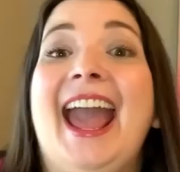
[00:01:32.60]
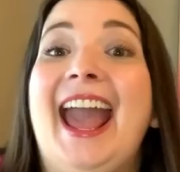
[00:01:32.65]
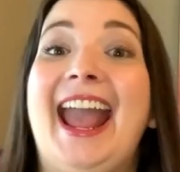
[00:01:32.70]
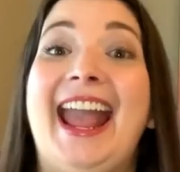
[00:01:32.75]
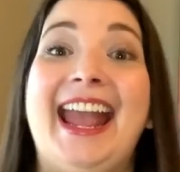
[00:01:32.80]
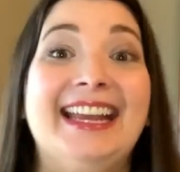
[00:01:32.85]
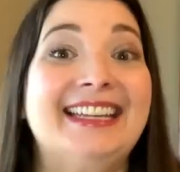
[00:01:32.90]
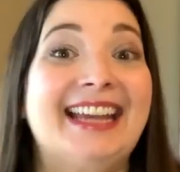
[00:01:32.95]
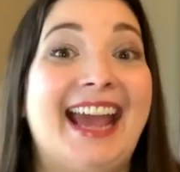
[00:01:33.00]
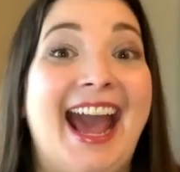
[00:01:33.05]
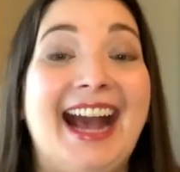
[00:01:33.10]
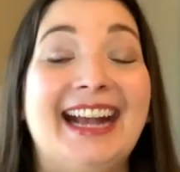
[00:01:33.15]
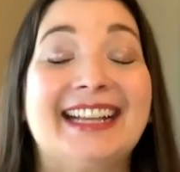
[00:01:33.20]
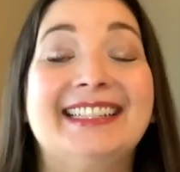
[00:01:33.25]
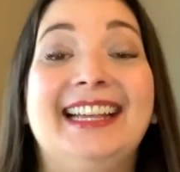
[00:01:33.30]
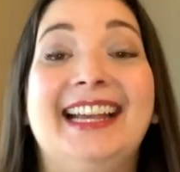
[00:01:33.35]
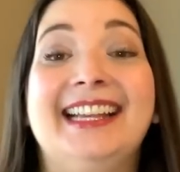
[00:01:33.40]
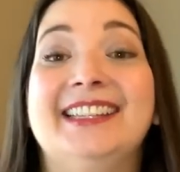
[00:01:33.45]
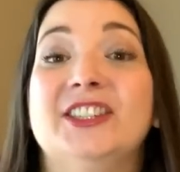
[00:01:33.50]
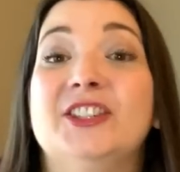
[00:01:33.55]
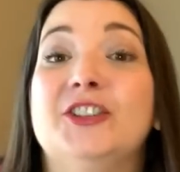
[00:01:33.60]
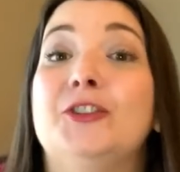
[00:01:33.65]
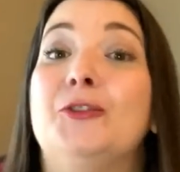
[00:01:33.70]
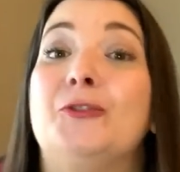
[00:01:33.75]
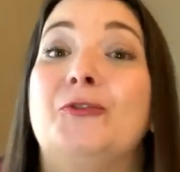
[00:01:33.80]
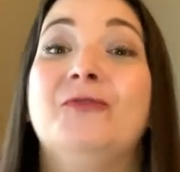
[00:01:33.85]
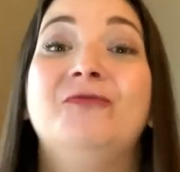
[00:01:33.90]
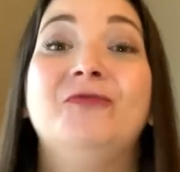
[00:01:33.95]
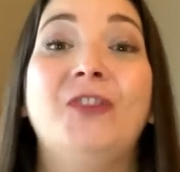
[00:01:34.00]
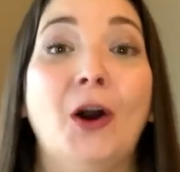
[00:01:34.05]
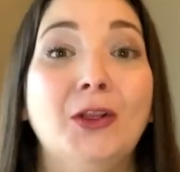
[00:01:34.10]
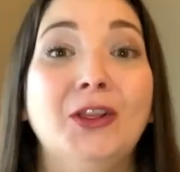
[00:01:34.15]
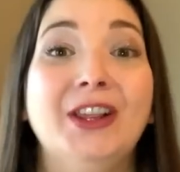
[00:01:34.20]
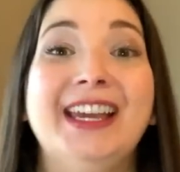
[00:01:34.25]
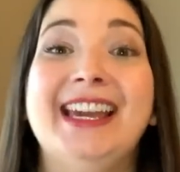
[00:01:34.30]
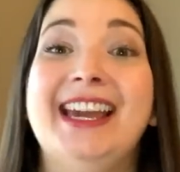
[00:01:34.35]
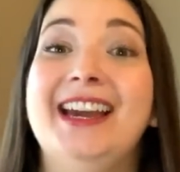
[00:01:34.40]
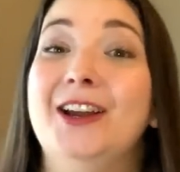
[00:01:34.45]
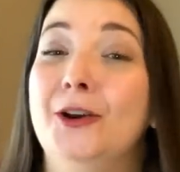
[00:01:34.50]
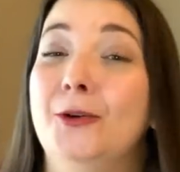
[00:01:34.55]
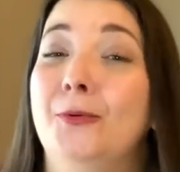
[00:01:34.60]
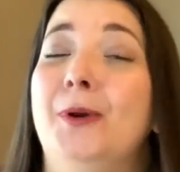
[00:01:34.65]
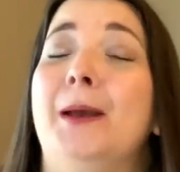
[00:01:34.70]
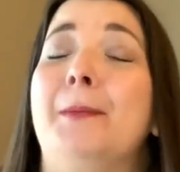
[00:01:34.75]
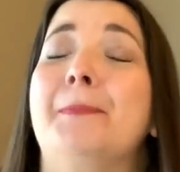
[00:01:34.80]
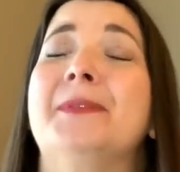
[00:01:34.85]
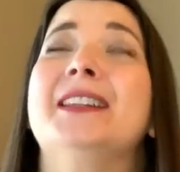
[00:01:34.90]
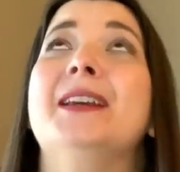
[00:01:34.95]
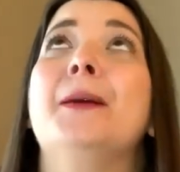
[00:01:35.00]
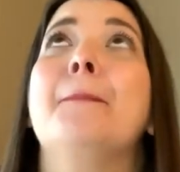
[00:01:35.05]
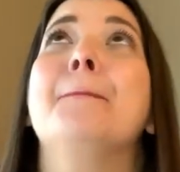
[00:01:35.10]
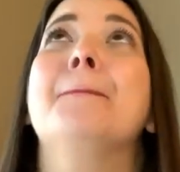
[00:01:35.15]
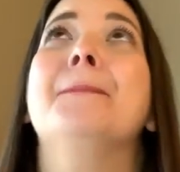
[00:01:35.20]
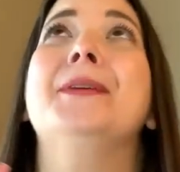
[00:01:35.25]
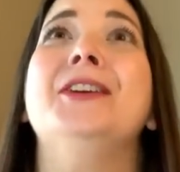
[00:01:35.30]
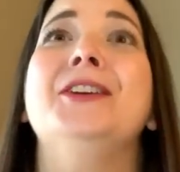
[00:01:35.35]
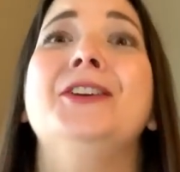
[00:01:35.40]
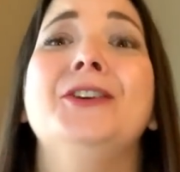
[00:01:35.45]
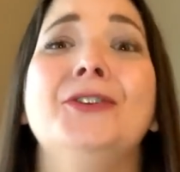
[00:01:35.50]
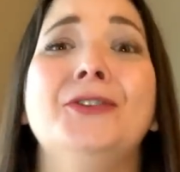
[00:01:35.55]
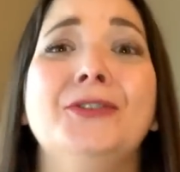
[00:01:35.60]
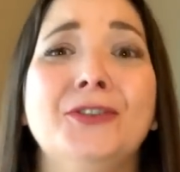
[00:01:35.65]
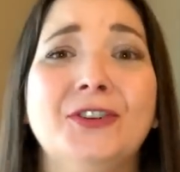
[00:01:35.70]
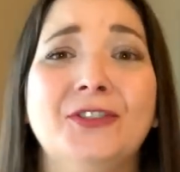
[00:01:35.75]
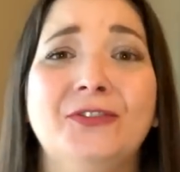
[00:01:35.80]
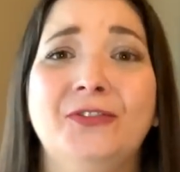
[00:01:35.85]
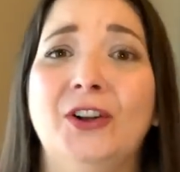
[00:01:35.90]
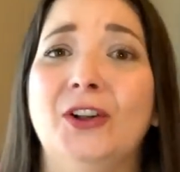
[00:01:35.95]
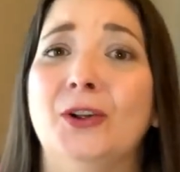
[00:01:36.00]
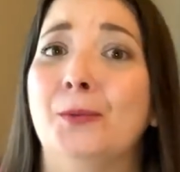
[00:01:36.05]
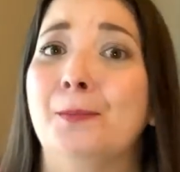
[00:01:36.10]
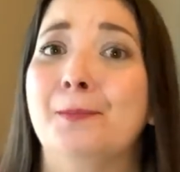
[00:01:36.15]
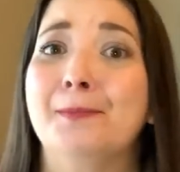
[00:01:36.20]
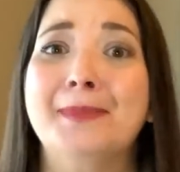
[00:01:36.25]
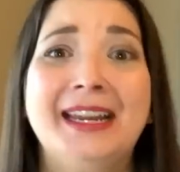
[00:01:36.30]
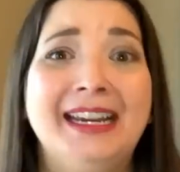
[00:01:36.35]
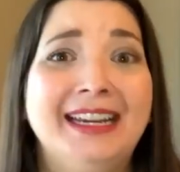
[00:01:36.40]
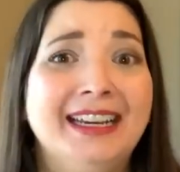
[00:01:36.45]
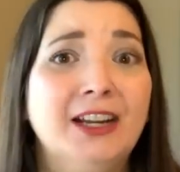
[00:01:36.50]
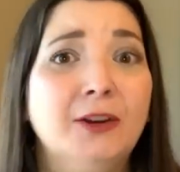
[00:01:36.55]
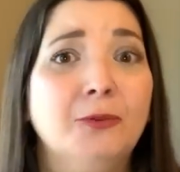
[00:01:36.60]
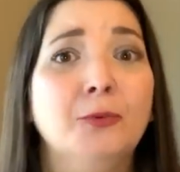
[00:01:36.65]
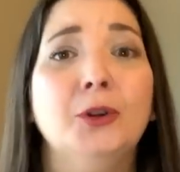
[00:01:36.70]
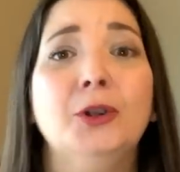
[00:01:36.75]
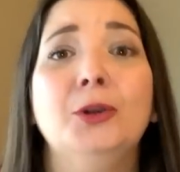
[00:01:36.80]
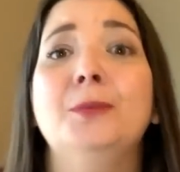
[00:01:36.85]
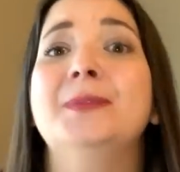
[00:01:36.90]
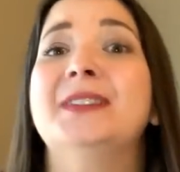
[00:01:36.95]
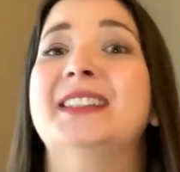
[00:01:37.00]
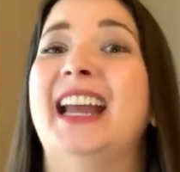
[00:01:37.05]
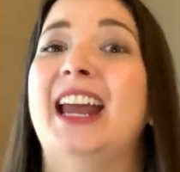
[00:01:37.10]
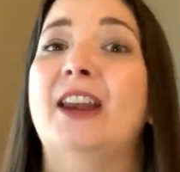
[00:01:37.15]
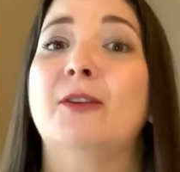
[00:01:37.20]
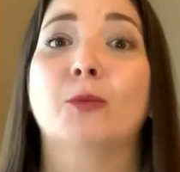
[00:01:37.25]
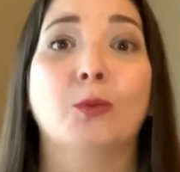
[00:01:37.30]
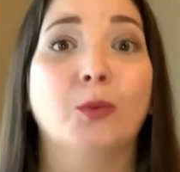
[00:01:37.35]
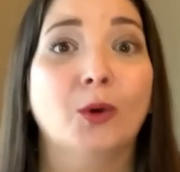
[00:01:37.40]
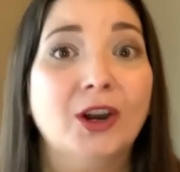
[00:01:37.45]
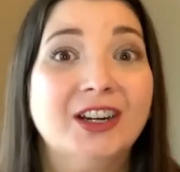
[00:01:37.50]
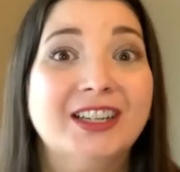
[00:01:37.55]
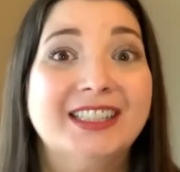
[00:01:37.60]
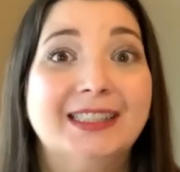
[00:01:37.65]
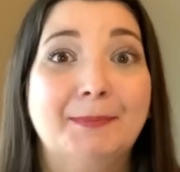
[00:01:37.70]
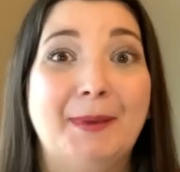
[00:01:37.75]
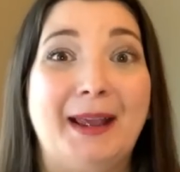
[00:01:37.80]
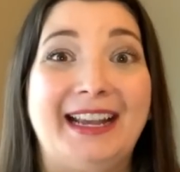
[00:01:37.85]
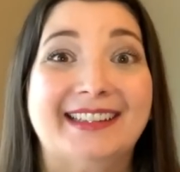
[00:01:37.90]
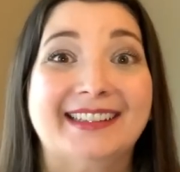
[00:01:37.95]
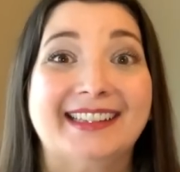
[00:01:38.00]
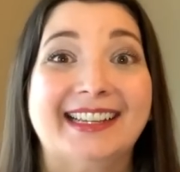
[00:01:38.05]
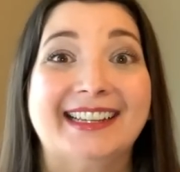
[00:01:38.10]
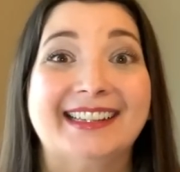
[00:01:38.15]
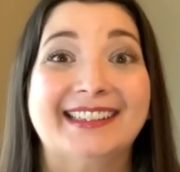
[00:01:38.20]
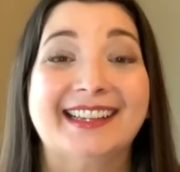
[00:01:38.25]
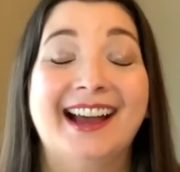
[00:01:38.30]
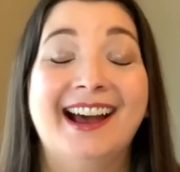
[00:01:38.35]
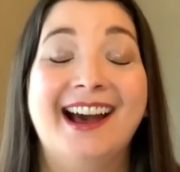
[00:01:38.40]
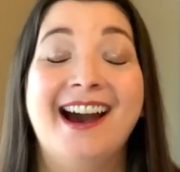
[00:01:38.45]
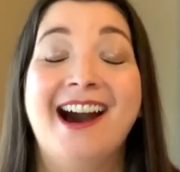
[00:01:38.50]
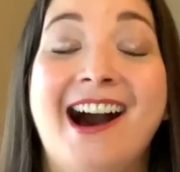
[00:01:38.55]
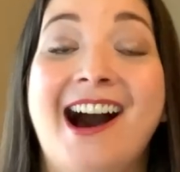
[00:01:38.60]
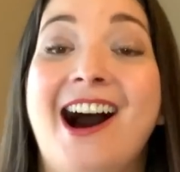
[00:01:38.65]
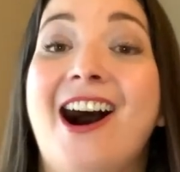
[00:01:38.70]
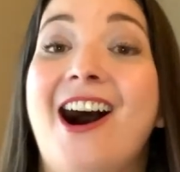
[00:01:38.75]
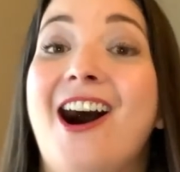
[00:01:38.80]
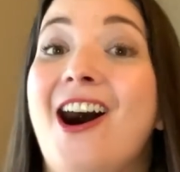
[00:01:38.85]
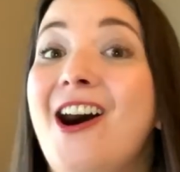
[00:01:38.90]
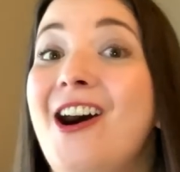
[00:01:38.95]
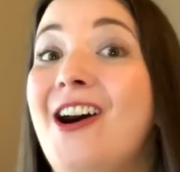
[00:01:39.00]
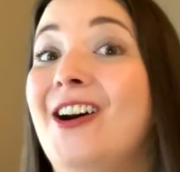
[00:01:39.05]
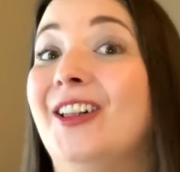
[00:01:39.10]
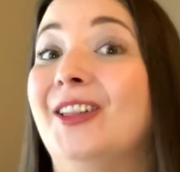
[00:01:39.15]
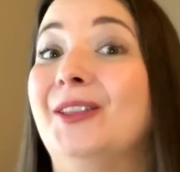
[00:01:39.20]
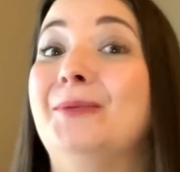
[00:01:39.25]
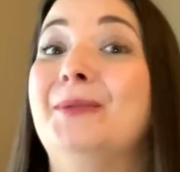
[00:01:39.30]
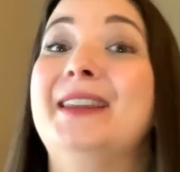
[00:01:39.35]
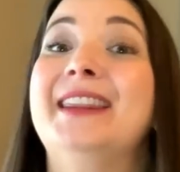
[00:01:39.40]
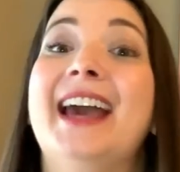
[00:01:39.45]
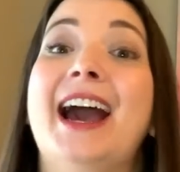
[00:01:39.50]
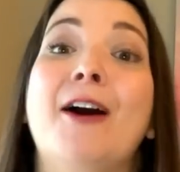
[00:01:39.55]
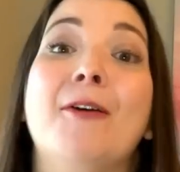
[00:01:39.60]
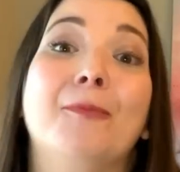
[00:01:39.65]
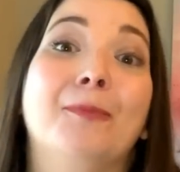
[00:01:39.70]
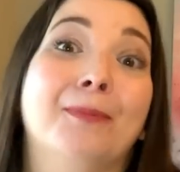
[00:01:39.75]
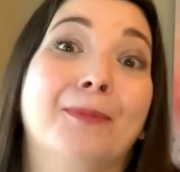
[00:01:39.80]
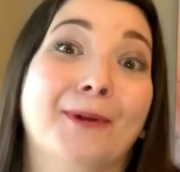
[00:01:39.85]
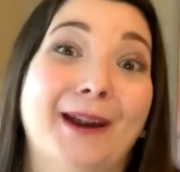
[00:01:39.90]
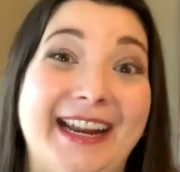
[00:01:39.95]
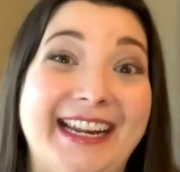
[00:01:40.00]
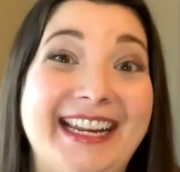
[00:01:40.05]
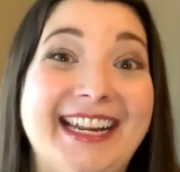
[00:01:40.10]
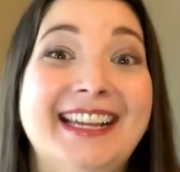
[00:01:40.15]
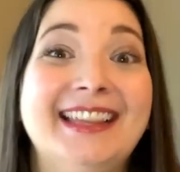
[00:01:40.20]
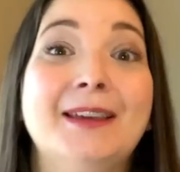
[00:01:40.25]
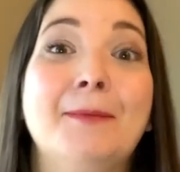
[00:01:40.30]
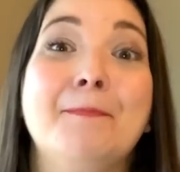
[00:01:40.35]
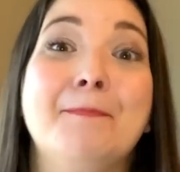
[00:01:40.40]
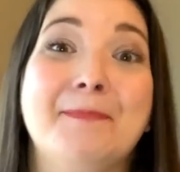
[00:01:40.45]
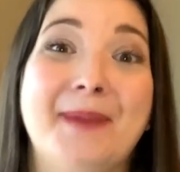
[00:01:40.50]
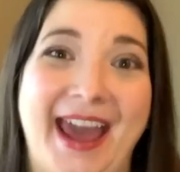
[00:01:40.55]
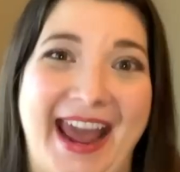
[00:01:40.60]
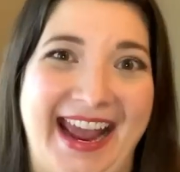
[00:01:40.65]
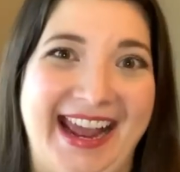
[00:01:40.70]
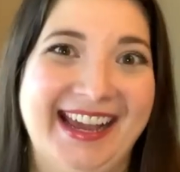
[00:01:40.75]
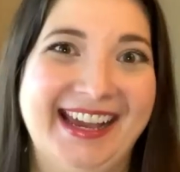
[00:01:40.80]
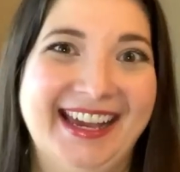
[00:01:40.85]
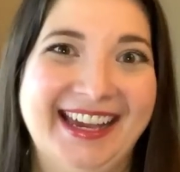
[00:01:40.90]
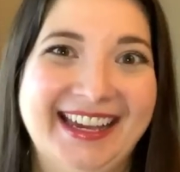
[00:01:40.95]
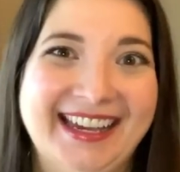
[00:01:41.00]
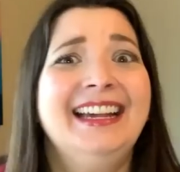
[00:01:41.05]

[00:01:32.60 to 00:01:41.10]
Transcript: and access to fully equipped beautiful meeting rooms and workspaces, all without breaking the bank.